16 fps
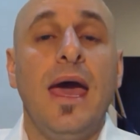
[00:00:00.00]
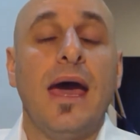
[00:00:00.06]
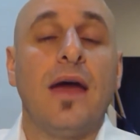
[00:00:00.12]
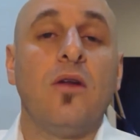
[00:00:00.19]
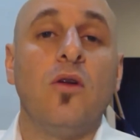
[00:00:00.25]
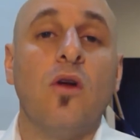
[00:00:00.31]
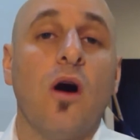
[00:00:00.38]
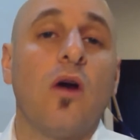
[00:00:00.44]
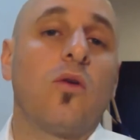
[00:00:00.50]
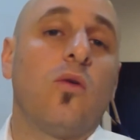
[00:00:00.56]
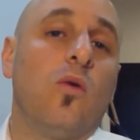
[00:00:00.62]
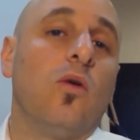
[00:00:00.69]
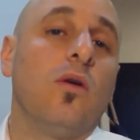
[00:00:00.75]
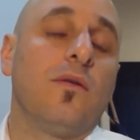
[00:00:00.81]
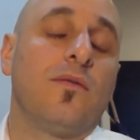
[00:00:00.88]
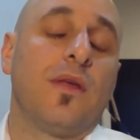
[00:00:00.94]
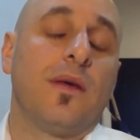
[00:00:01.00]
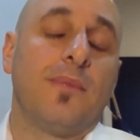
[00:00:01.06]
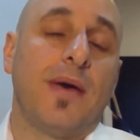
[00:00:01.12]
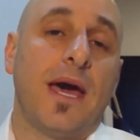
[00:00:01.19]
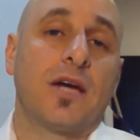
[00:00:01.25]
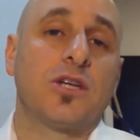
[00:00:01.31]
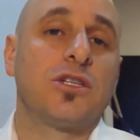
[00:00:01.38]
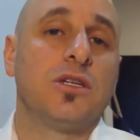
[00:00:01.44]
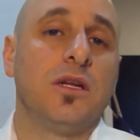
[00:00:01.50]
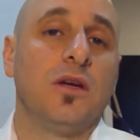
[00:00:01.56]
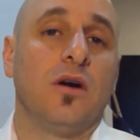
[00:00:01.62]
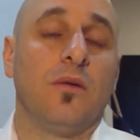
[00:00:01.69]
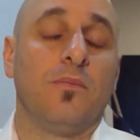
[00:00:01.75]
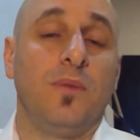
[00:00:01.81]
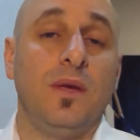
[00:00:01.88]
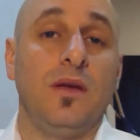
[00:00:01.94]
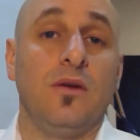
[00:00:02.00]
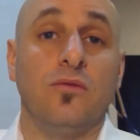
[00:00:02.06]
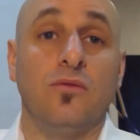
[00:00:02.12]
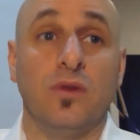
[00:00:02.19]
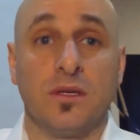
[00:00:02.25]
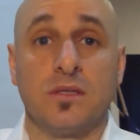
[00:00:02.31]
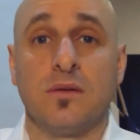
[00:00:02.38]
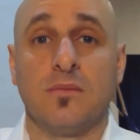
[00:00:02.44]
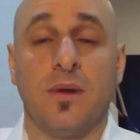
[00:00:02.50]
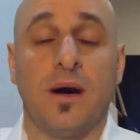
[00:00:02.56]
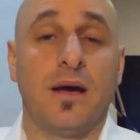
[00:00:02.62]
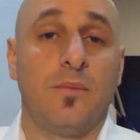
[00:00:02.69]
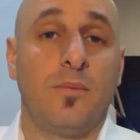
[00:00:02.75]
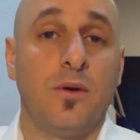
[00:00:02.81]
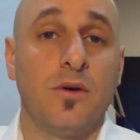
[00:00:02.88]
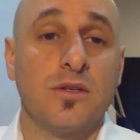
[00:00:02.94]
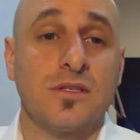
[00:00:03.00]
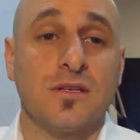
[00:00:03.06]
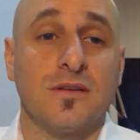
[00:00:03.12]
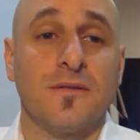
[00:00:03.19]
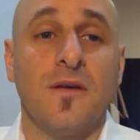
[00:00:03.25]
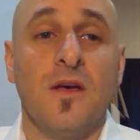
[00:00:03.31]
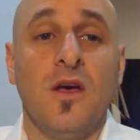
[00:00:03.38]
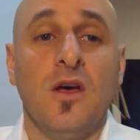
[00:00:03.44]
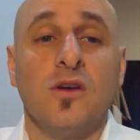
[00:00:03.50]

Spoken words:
and not all of them actually are being written by a person.